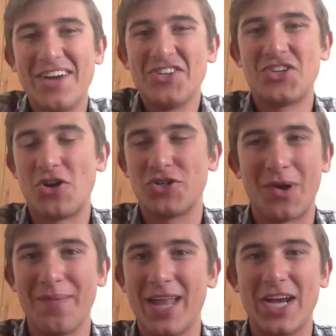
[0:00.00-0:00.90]
just start
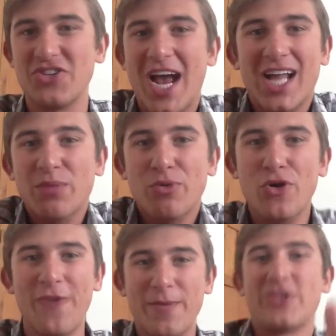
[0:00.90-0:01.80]
screaming like Shia
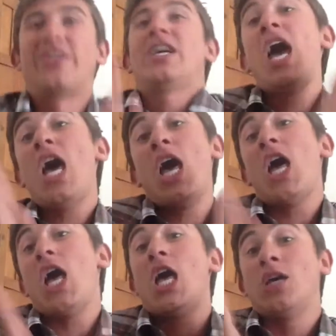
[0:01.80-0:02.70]
LaBeouf. I'm just like,
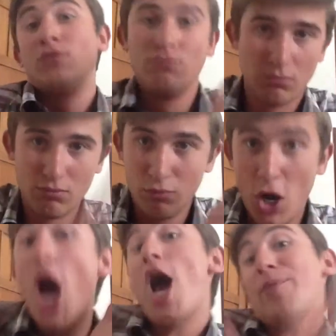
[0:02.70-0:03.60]
ah!
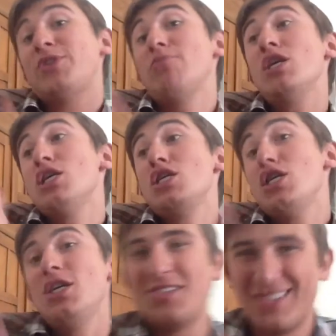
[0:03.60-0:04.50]

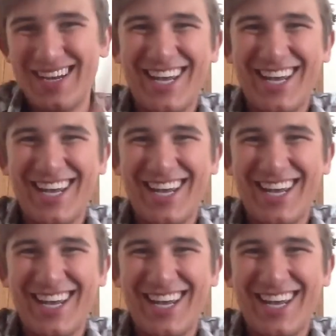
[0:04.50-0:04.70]
Optimus!